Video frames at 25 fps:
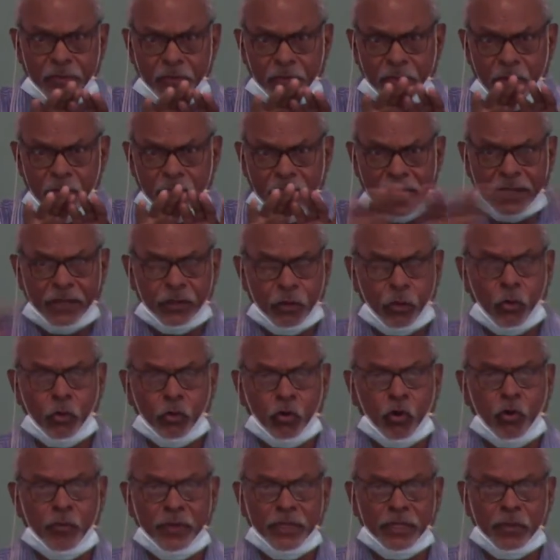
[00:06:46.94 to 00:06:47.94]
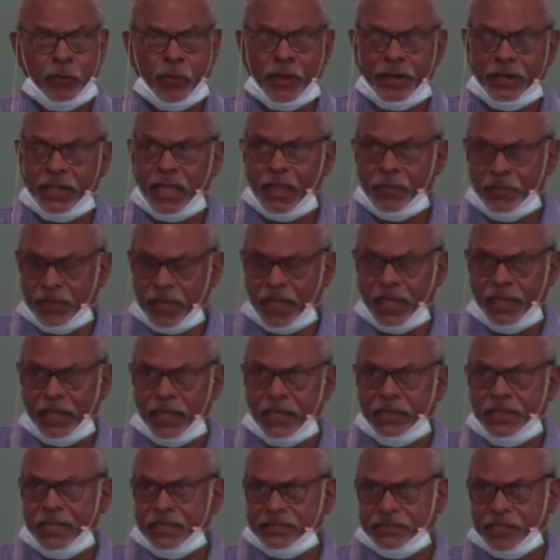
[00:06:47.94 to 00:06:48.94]
they can all call me the one name and
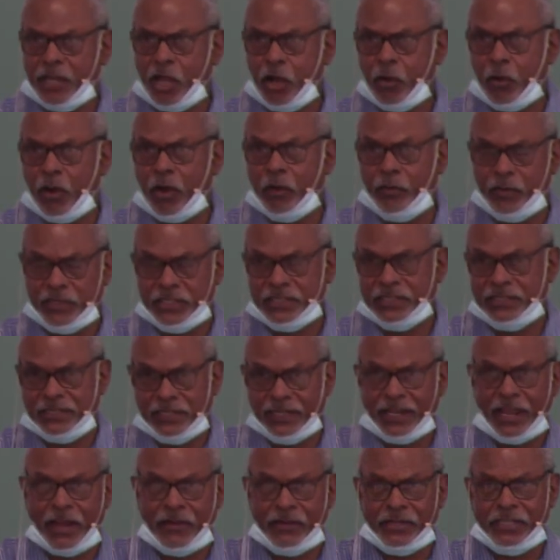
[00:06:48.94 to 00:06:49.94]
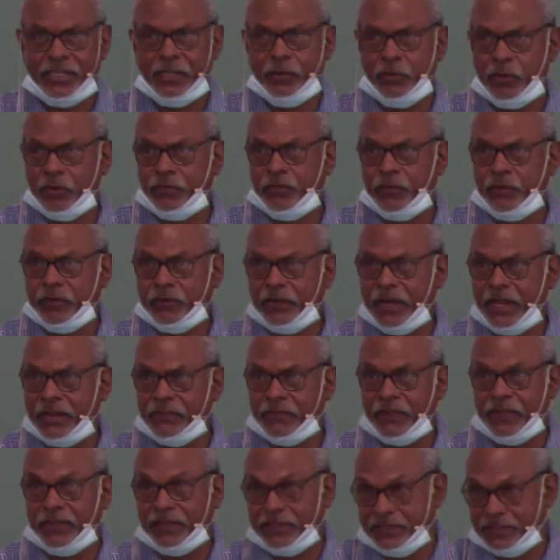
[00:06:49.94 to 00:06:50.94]
that's Owo, which is the Larrakia word for
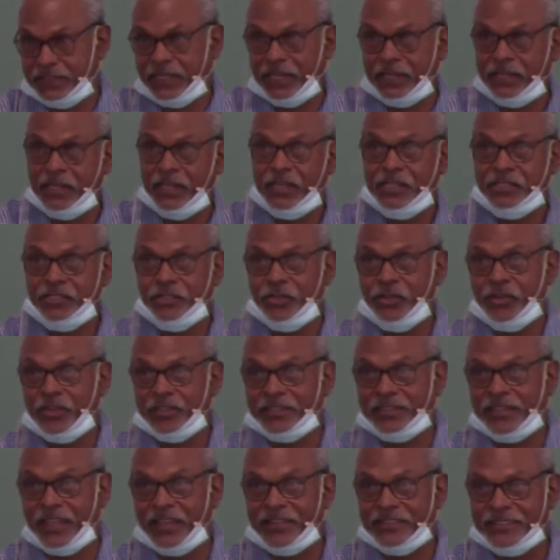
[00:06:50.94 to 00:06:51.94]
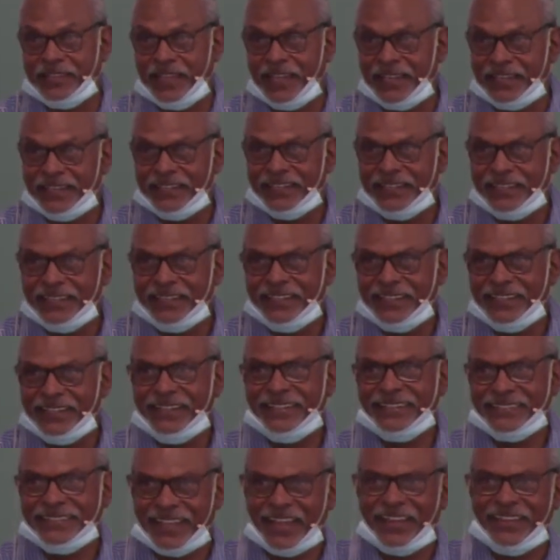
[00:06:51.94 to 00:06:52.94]
grandfather. Judith knows that. So,